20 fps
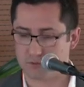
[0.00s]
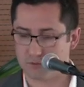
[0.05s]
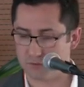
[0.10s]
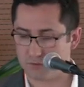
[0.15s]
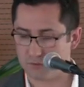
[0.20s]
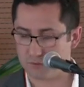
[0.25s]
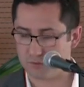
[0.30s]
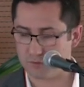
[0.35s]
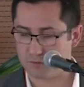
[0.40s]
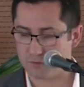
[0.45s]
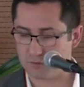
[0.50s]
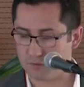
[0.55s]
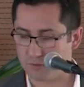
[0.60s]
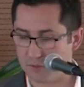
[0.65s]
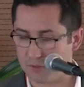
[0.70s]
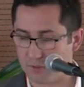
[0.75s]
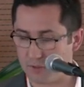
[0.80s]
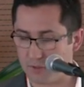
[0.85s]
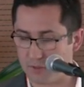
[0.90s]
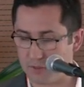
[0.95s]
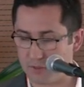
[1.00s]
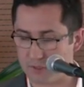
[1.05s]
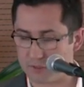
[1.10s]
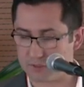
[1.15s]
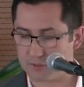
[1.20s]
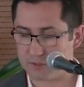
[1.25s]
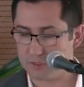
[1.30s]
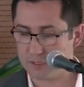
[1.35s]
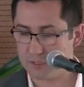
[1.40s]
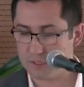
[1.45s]
to do other
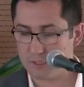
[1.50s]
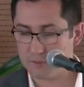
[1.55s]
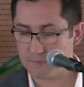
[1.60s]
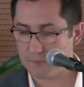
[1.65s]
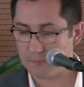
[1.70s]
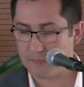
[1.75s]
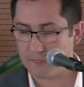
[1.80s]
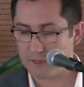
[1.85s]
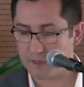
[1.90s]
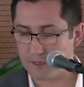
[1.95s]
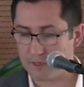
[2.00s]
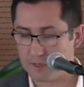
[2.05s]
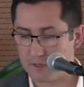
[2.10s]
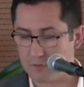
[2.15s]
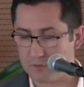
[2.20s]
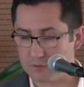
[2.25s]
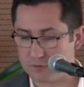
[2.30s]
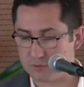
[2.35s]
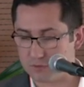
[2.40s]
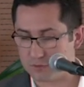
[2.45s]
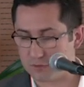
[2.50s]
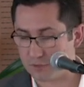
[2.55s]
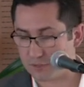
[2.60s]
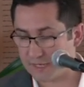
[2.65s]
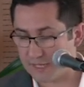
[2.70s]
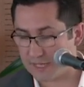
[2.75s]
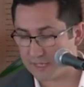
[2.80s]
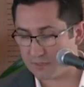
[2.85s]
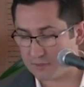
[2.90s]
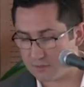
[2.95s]
things. And I want to
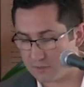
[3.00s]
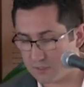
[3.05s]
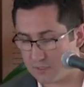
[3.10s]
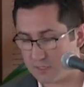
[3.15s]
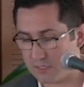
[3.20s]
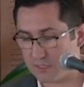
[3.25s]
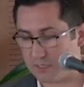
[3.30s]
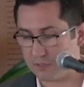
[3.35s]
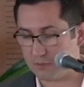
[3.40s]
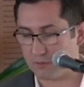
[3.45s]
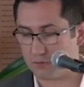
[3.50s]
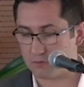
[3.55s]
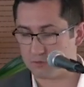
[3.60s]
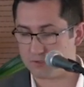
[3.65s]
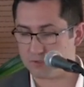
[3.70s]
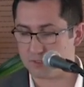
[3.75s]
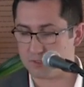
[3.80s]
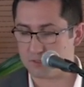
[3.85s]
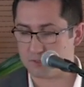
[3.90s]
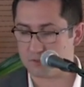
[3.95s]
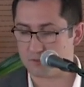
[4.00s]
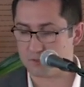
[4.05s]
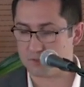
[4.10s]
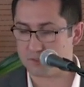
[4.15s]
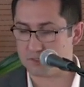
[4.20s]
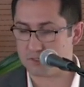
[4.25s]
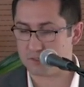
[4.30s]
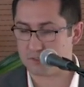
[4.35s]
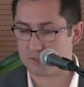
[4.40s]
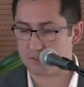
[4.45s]
connect all
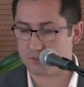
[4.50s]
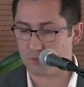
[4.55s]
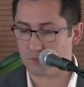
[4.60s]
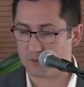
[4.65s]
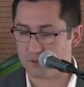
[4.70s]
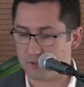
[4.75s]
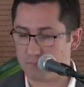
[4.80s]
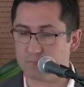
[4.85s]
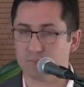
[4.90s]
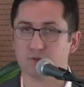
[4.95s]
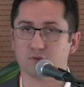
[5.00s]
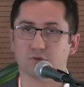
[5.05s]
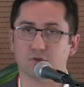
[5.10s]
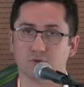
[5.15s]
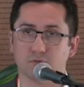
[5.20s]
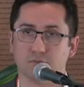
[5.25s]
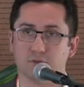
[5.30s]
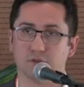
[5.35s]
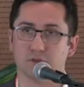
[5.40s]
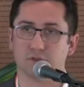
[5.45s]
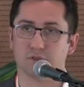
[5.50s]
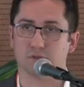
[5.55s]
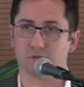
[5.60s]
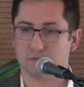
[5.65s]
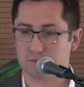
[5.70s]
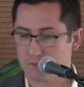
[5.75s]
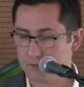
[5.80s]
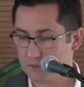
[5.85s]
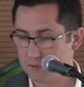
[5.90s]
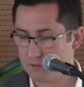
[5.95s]
researchers with pure community,
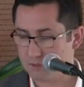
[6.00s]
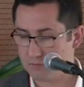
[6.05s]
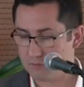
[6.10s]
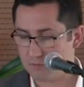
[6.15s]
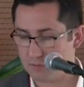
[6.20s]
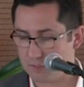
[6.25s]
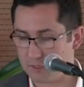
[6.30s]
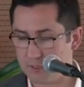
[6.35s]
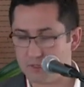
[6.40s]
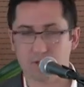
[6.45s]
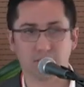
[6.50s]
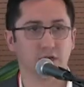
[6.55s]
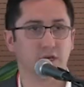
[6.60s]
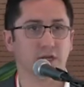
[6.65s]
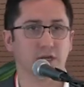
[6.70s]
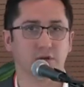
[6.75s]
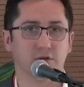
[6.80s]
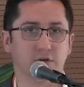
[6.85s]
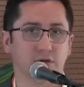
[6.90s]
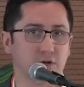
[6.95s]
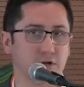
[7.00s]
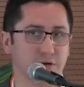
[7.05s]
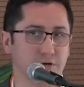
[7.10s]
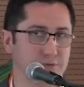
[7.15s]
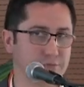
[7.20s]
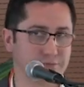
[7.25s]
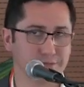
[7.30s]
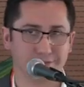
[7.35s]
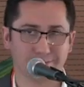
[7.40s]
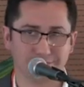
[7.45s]
but I don't know
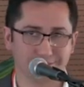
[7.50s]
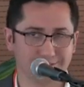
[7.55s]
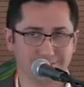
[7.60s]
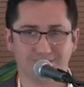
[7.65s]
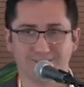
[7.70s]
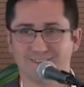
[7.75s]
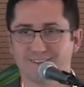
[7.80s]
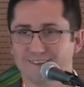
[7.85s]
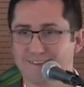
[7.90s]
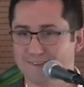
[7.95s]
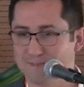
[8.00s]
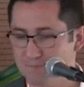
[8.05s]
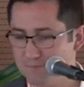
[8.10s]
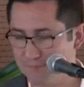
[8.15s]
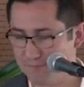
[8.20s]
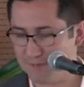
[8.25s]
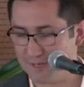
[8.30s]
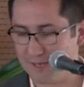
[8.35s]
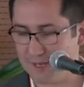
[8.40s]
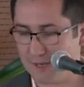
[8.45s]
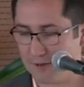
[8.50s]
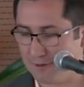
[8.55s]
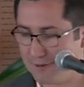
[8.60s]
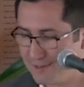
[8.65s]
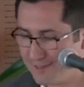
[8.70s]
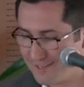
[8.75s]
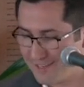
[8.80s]
how by now.